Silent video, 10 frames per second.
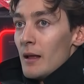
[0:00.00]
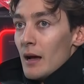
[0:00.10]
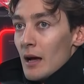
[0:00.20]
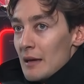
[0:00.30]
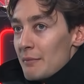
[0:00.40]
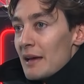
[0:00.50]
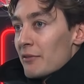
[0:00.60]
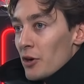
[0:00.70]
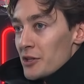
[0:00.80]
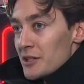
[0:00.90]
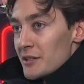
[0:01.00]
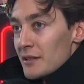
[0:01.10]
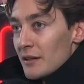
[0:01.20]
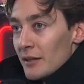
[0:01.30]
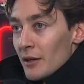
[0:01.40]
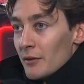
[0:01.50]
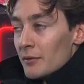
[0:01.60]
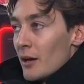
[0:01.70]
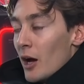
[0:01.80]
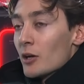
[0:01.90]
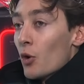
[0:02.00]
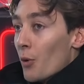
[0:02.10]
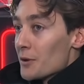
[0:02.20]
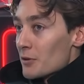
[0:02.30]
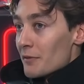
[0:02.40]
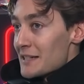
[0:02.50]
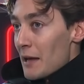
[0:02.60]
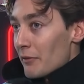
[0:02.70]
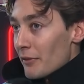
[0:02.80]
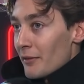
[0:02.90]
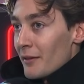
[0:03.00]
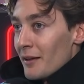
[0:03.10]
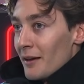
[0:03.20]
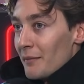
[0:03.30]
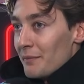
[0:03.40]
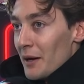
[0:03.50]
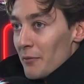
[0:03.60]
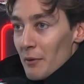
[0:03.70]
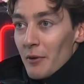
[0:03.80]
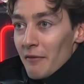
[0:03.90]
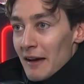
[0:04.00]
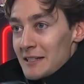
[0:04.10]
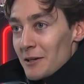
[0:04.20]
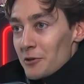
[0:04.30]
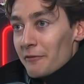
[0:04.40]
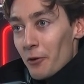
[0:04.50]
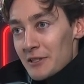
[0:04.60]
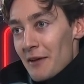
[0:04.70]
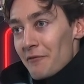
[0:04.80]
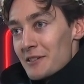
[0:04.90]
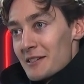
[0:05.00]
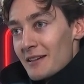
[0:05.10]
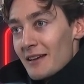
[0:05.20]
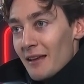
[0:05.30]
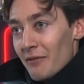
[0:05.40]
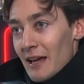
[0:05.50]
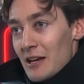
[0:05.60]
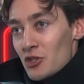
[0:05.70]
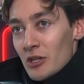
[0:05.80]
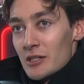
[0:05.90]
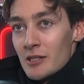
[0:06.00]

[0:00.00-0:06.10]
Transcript: It may have cost us, you know, a quarter of a tenth, but we wouldn't have had to lose 0.4 in the engine.